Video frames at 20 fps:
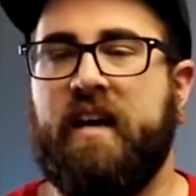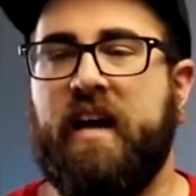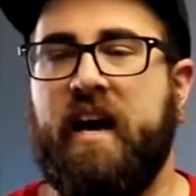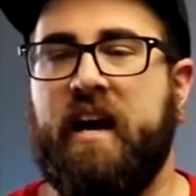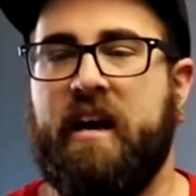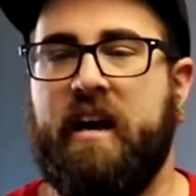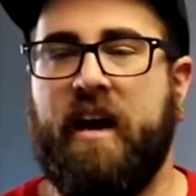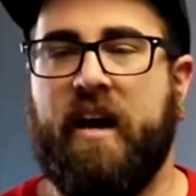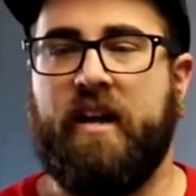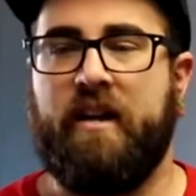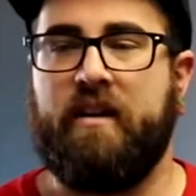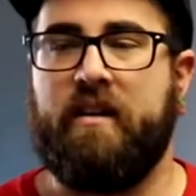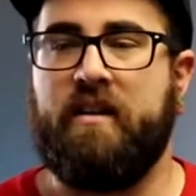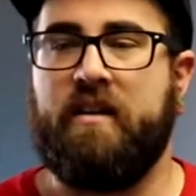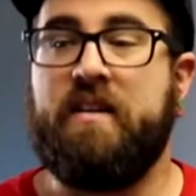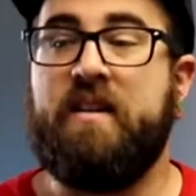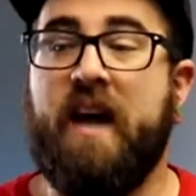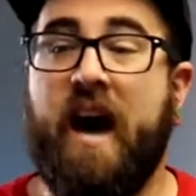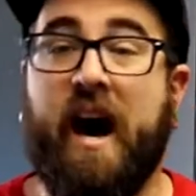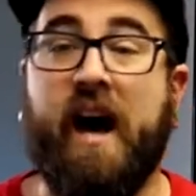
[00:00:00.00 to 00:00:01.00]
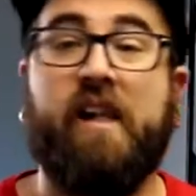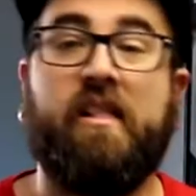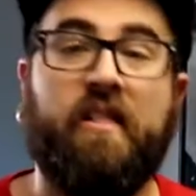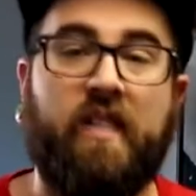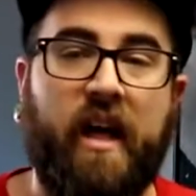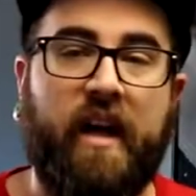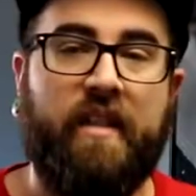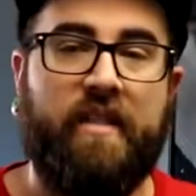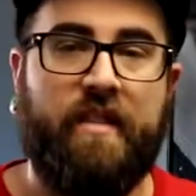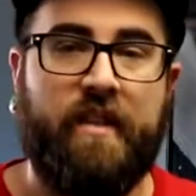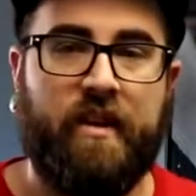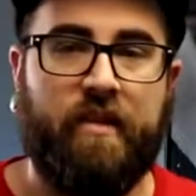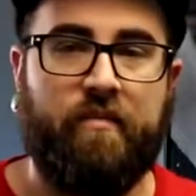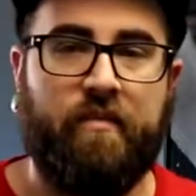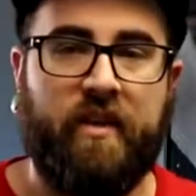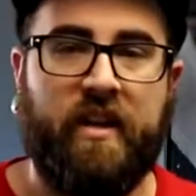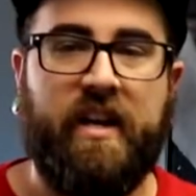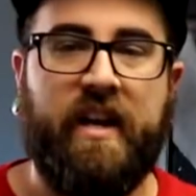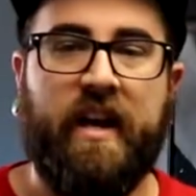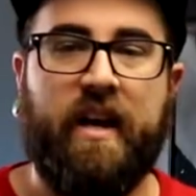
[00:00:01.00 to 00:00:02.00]
and not let
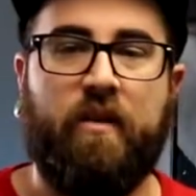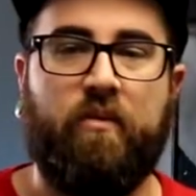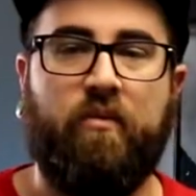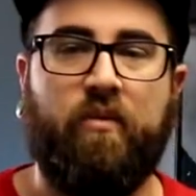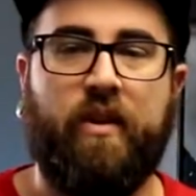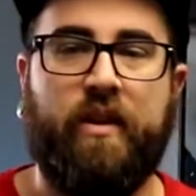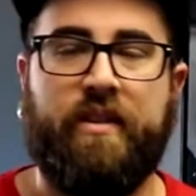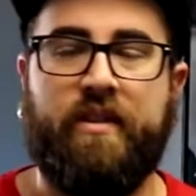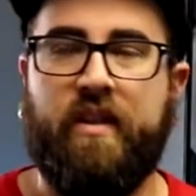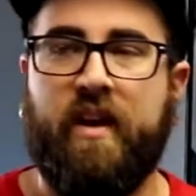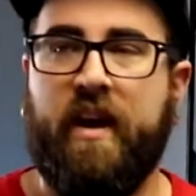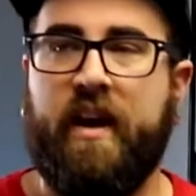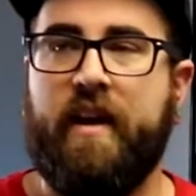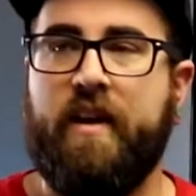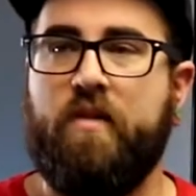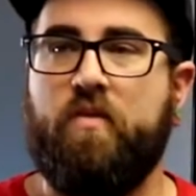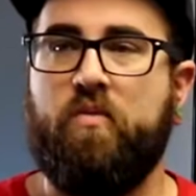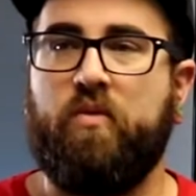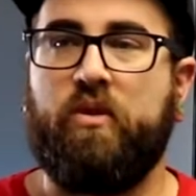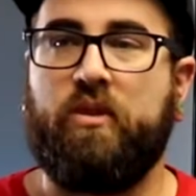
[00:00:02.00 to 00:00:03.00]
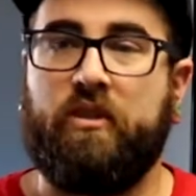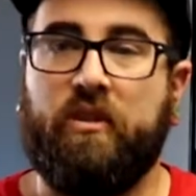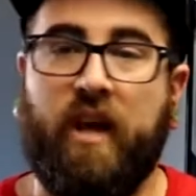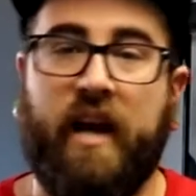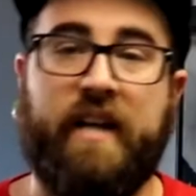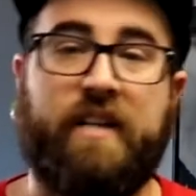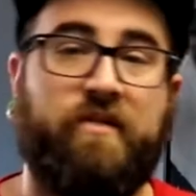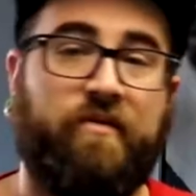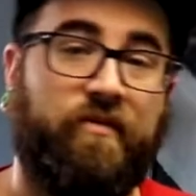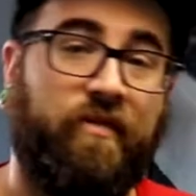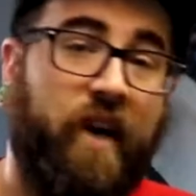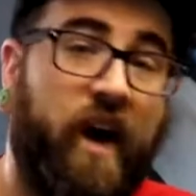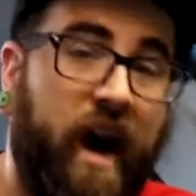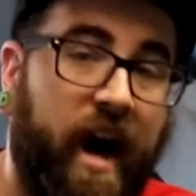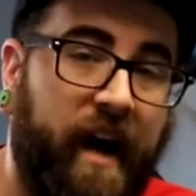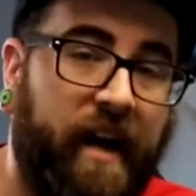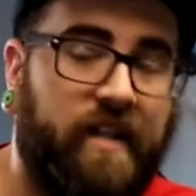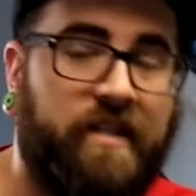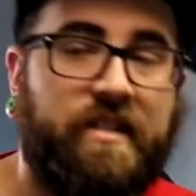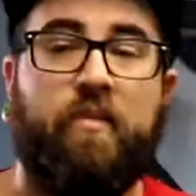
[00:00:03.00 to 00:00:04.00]
them get what they would like to
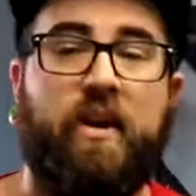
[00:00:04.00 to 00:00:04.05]
find.